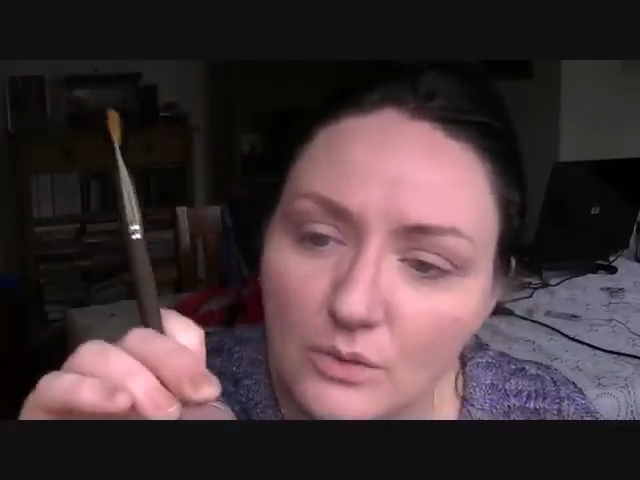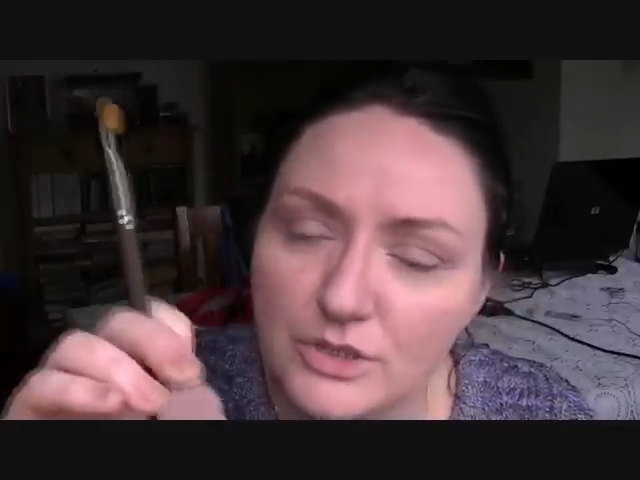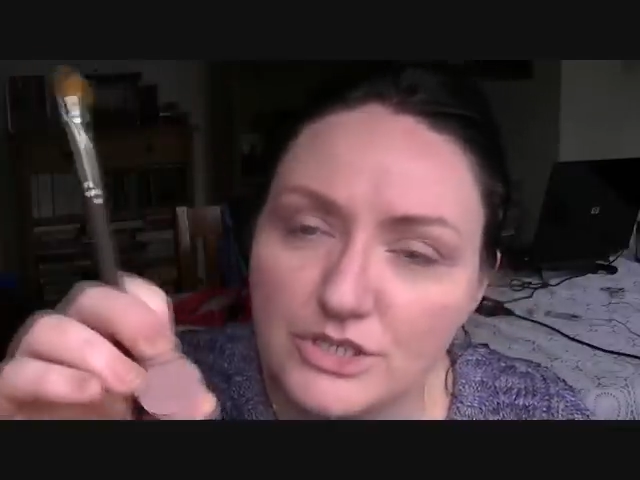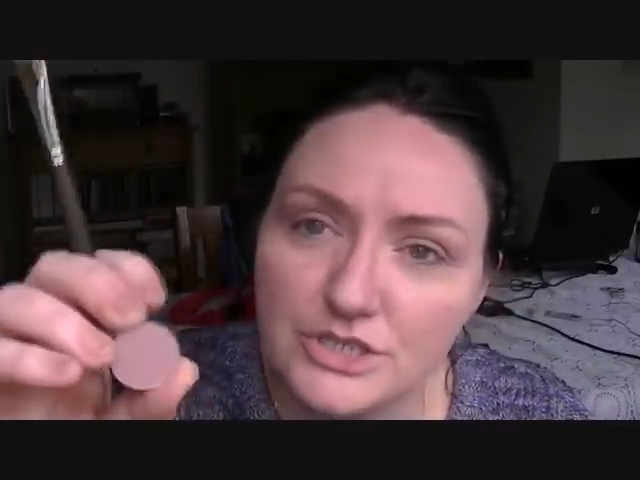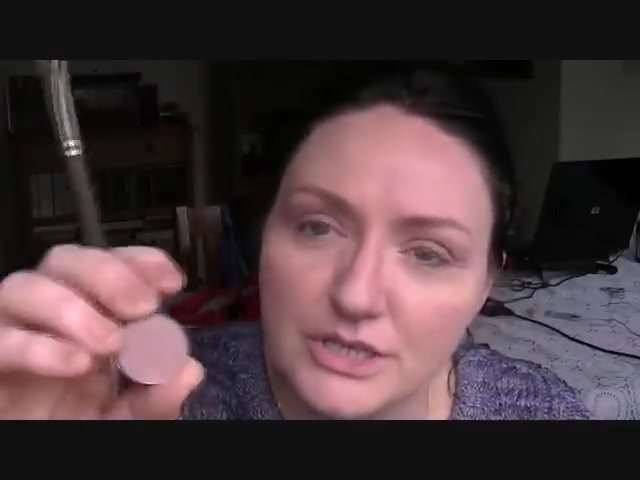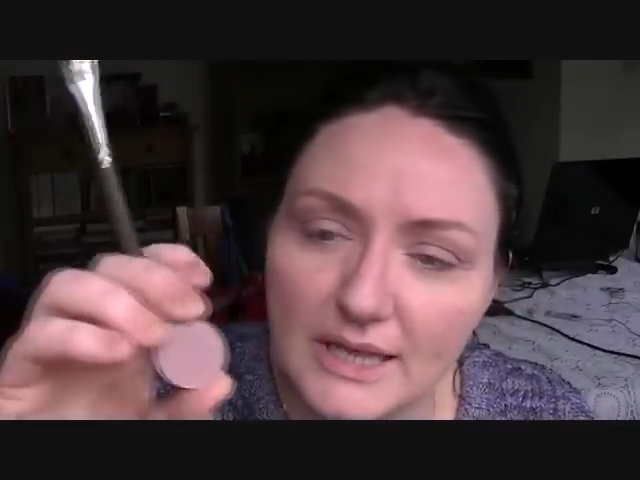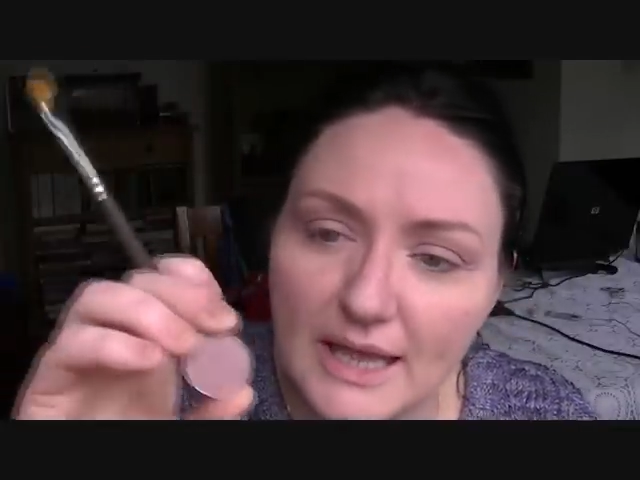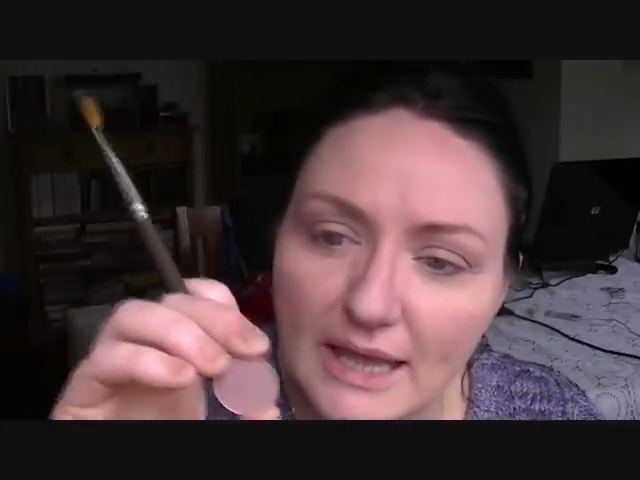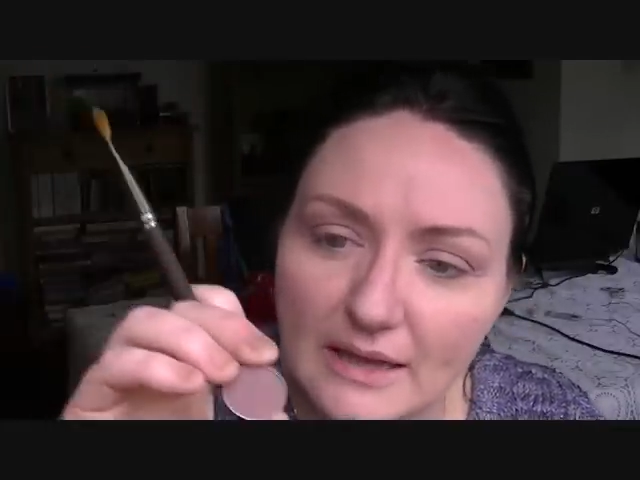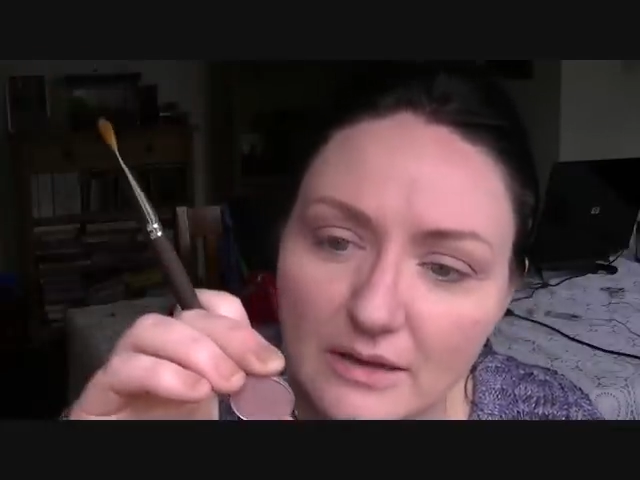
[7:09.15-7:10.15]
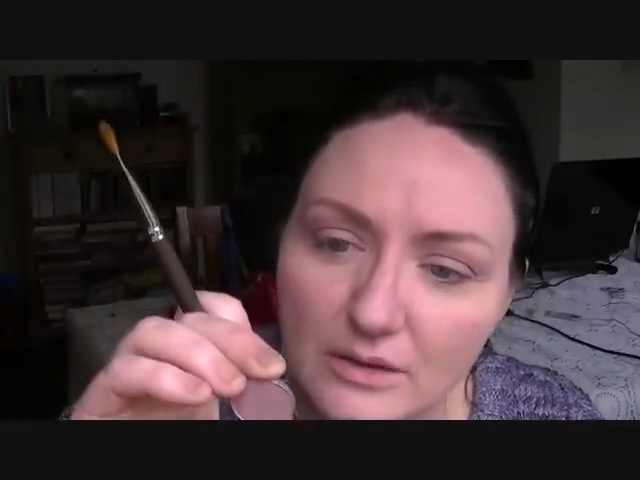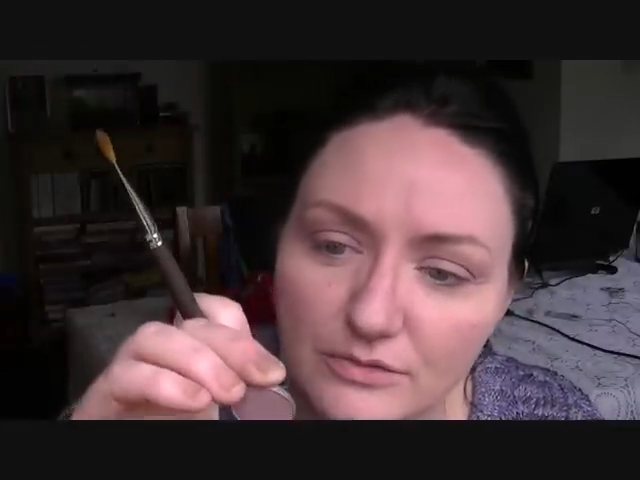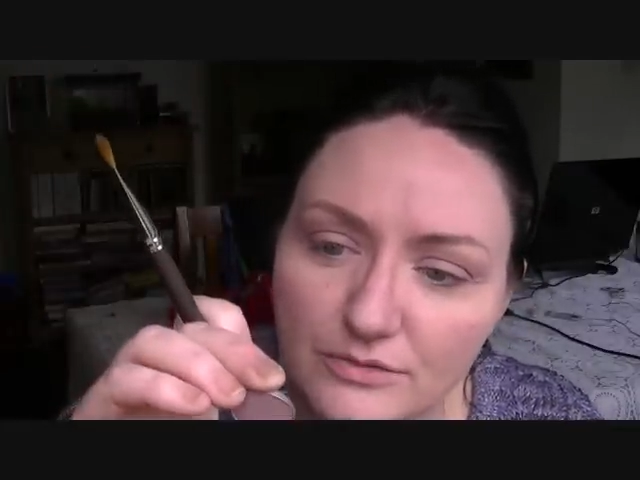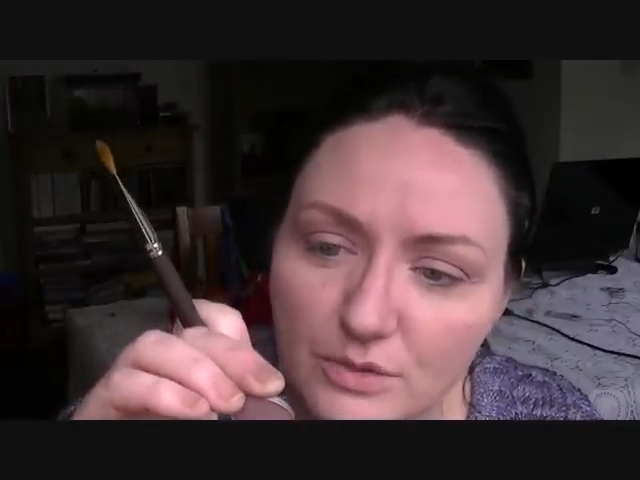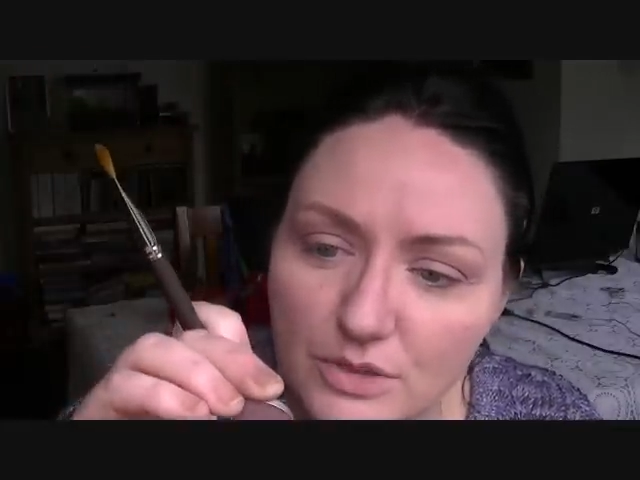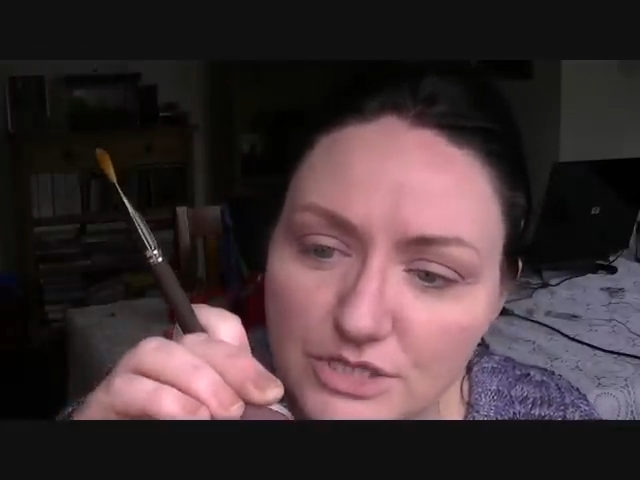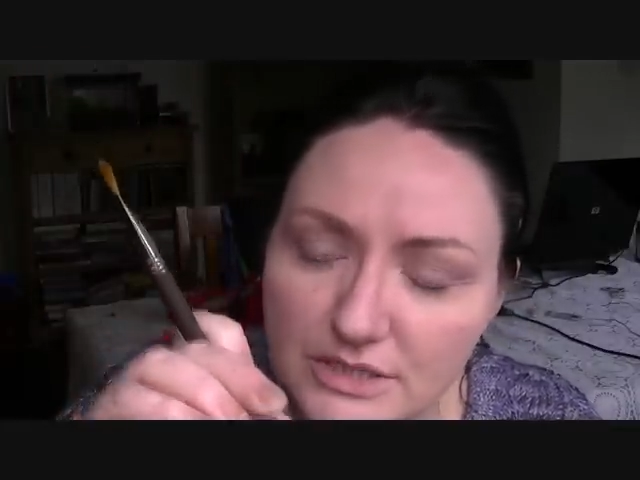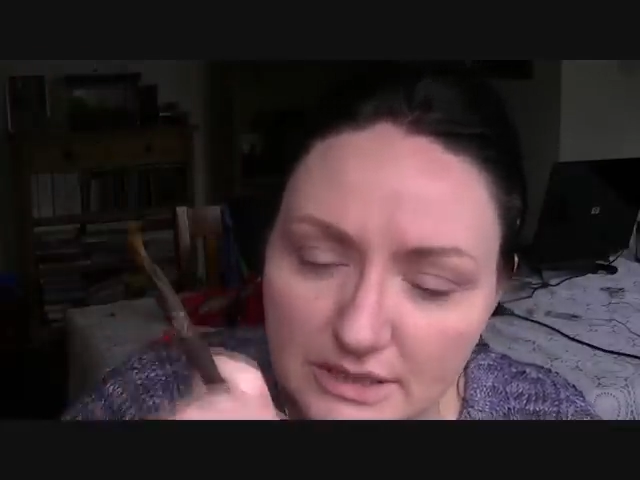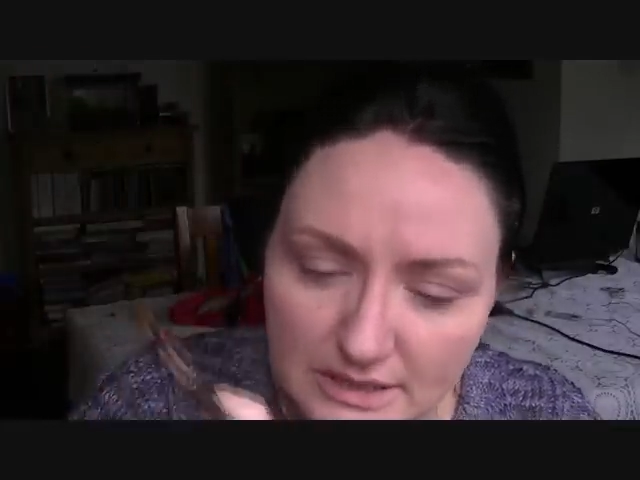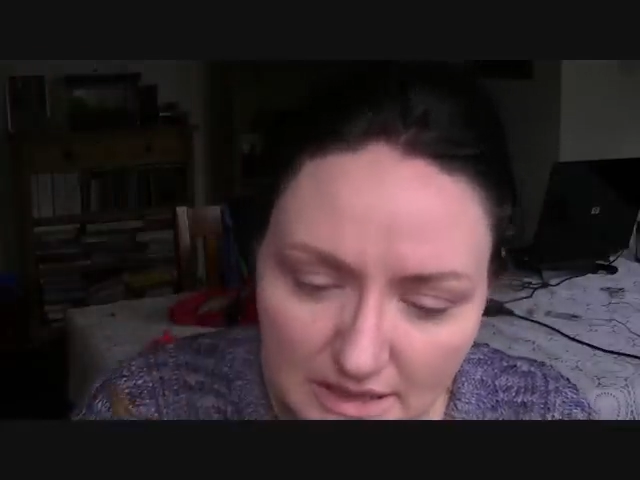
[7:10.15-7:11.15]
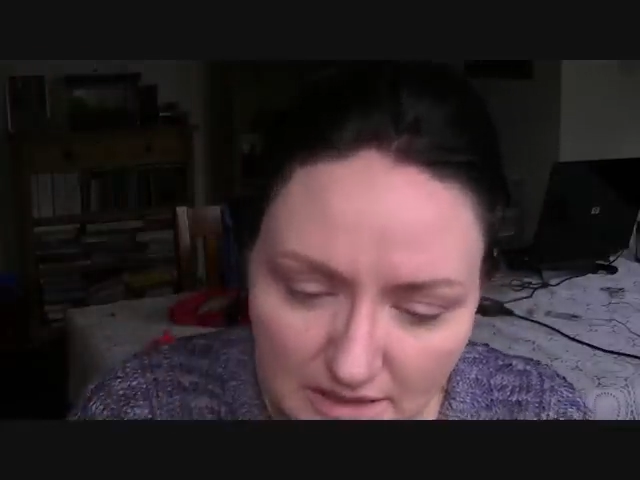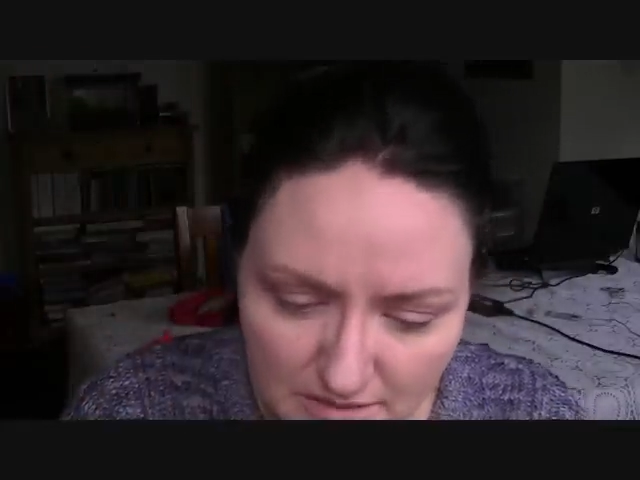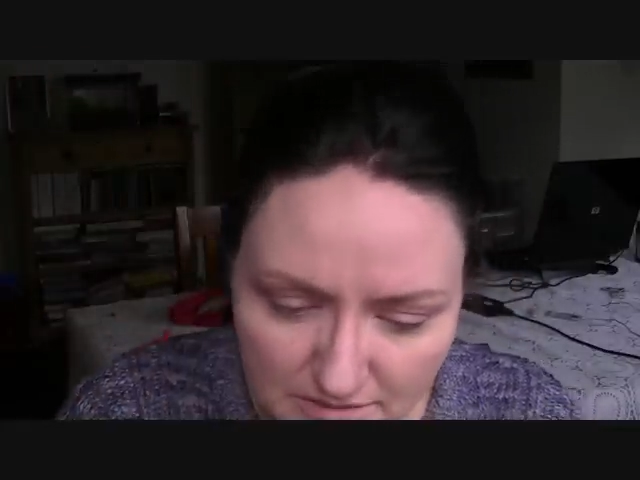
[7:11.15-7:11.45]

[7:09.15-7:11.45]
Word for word: which again, unfortunately,